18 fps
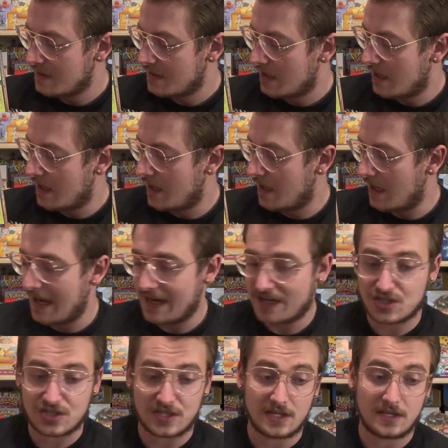Uh,
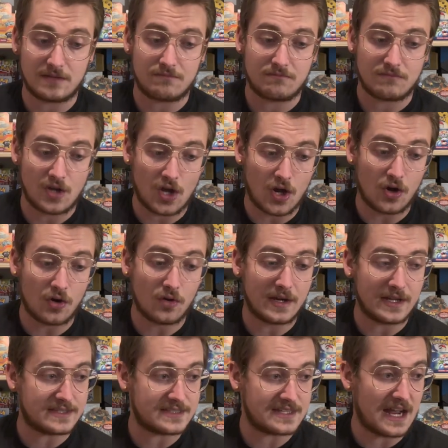actually, no,
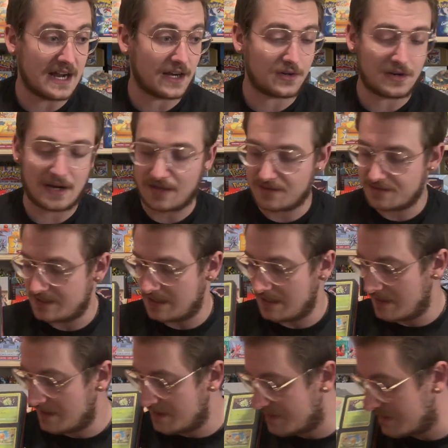it's not Crown
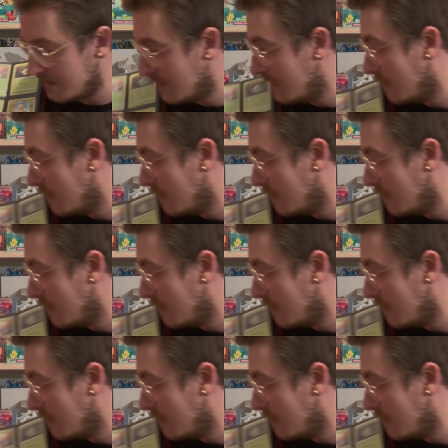Zenith.